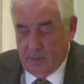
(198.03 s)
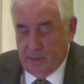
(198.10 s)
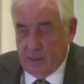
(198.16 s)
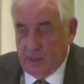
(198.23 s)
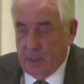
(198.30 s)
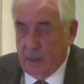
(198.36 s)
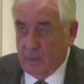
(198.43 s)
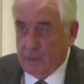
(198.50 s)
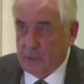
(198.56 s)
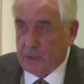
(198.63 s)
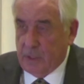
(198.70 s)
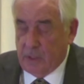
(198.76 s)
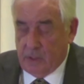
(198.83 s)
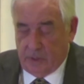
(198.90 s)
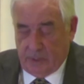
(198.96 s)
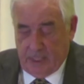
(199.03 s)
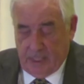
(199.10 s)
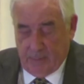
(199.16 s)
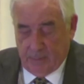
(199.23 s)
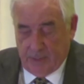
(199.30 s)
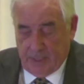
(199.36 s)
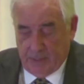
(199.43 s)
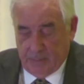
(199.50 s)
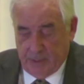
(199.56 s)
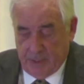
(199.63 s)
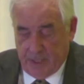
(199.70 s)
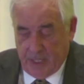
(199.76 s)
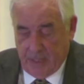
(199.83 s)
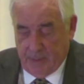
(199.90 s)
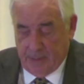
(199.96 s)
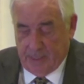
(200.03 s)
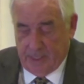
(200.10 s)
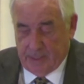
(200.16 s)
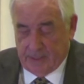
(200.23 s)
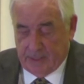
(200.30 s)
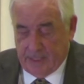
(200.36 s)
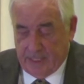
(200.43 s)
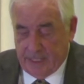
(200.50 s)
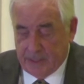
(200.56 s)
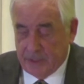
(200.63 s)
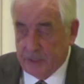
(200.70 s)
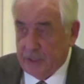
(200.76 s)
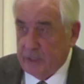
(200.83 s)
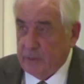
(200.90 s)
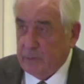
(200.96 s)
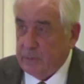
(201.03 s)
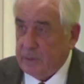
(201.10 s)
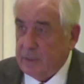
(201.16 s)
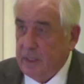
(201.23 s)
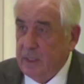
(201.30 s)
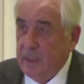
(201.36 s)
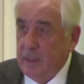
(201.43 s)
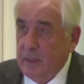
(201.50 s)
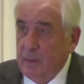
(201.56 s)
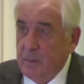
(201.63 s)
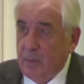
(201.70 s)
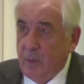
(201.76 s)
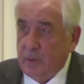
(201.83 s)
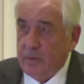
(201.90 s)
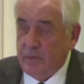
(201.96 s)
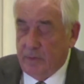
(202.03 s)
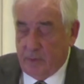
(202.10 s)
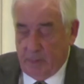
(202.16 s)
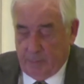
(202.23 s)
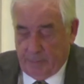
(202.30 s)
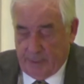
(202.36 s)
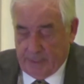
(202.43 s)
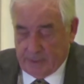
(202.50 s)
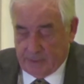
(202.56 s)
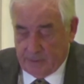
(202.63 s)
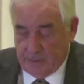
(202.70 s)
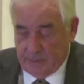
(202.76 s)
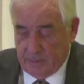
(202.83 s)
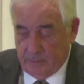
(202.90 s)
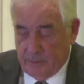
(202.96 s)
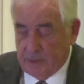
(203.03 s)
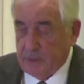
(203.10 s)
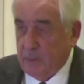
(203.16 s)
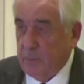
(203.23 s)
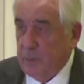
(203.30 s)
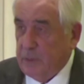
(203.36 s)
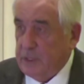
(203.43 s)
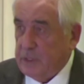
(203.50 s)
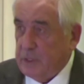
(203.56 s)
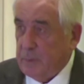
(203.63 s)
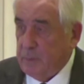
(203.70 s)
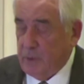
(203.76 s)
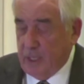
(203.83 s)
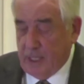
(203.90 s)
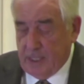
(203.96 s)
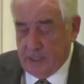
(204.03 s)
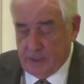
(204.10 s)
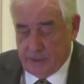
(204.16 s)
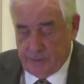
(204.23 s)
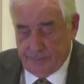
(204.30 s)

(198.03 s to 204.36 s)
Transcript: And when the call came that I'd been nominated last year, it was both a very pleasant but complete surprise.